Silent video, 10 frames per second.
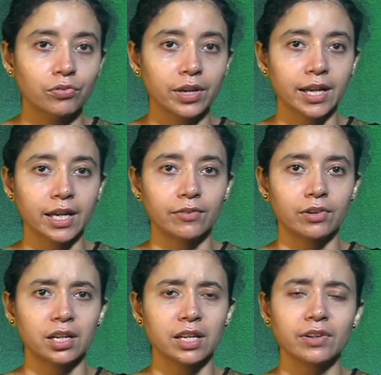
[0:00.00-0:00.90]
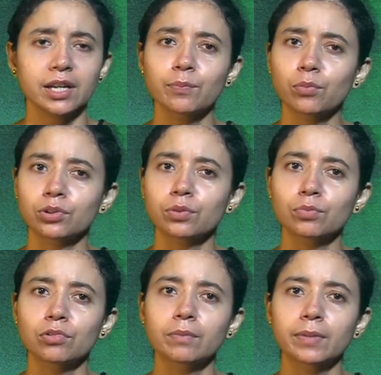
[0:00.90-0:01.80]
We have a very important
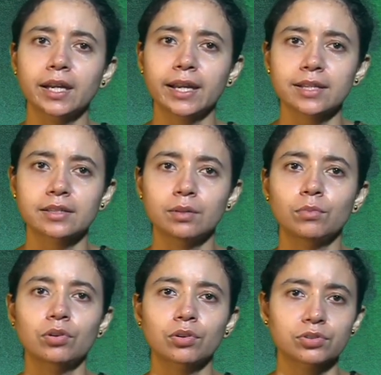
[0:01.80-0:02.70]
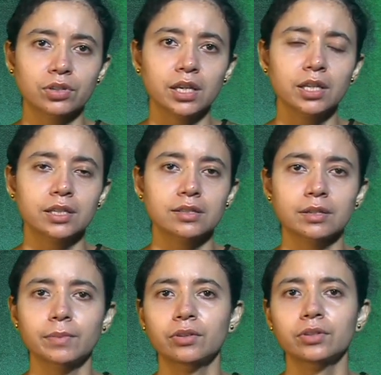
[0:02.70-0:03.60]
book by S.N. Borkotuki.
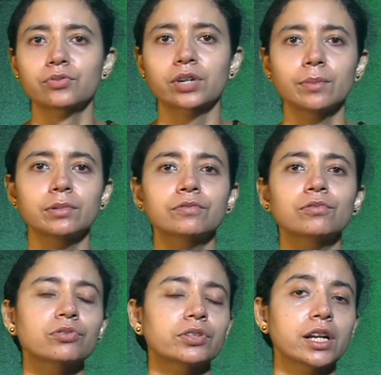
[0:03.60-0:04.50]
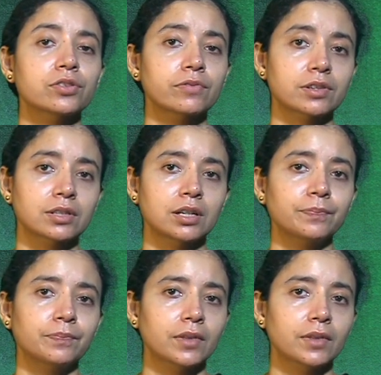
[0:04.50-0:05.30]
It's about the tribal folk tales of Assam.